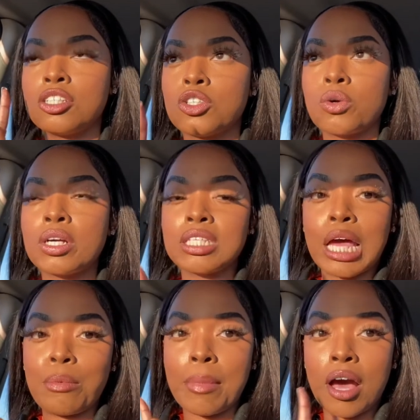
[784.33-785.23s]
story
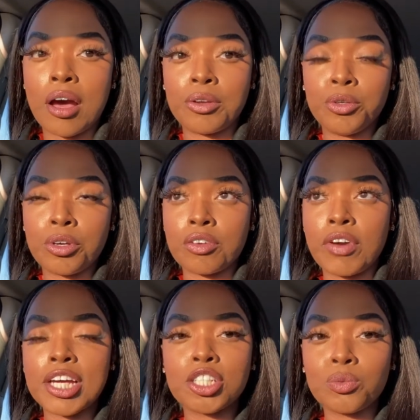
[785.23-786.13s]
time about how New York
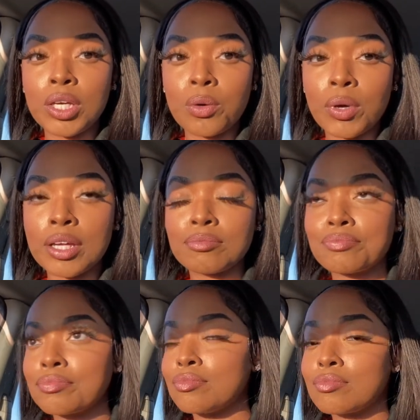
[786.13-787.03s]
Fashion Week went.
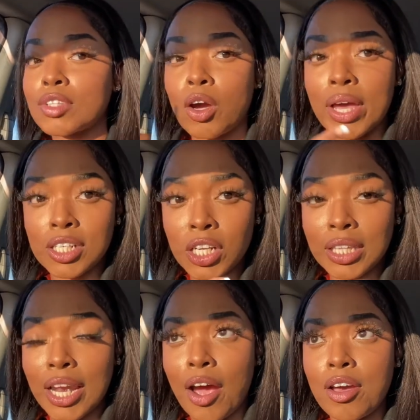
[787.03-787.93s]
Go ahead and check
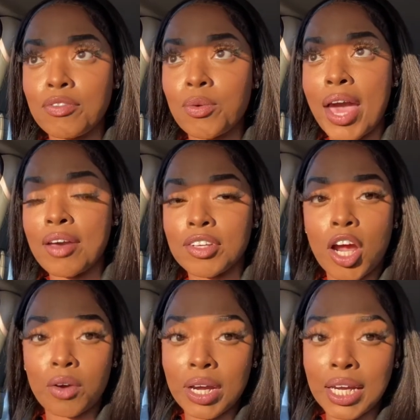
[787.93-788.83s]
that out if you haven't
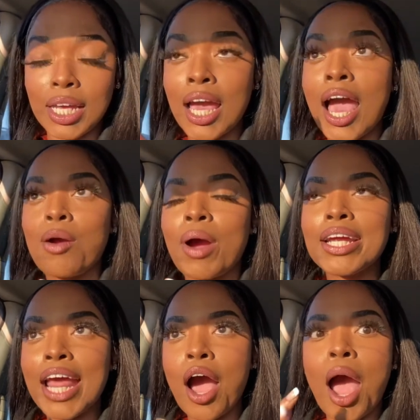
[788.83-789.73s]
already.
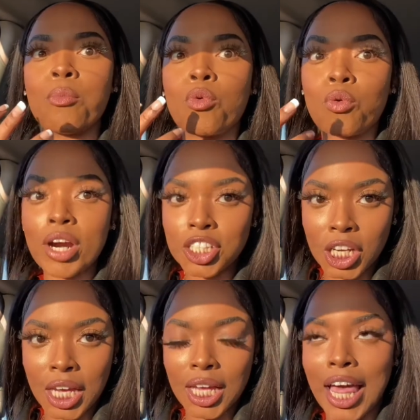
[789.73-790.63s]
Right now I'm rushing,
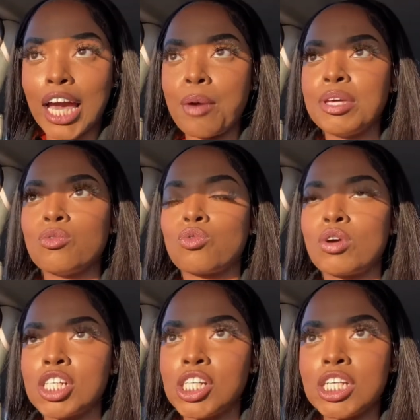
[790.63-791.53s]
like I mean
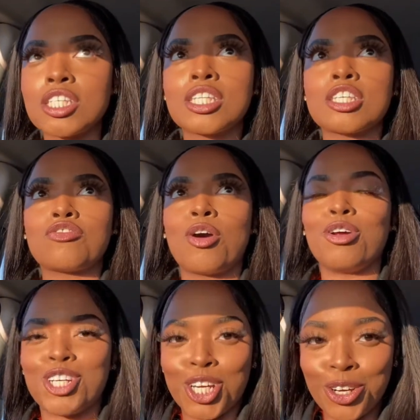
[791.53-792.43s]
rushing, to this photo
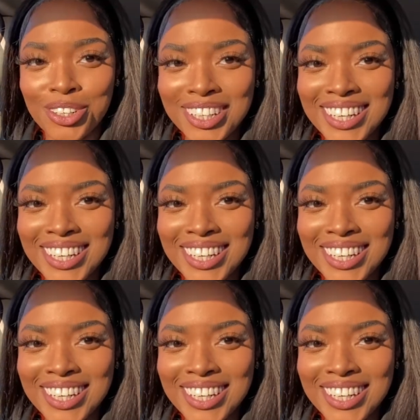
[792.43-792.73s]
shoot